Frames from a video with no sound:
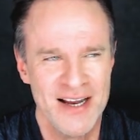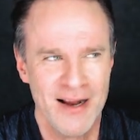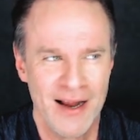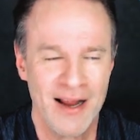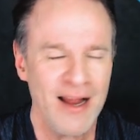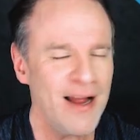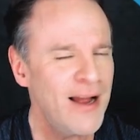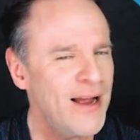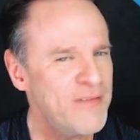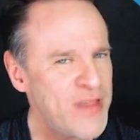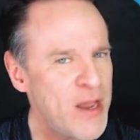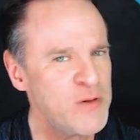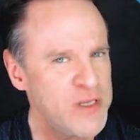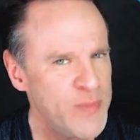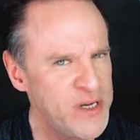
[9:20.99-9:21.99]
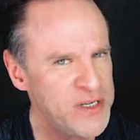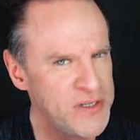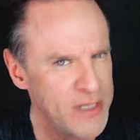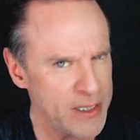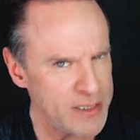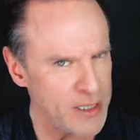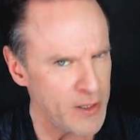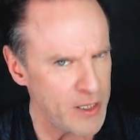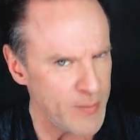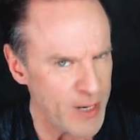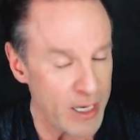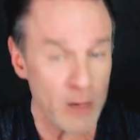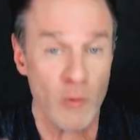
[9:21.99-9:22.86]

If that was a business, I'd tell you about it.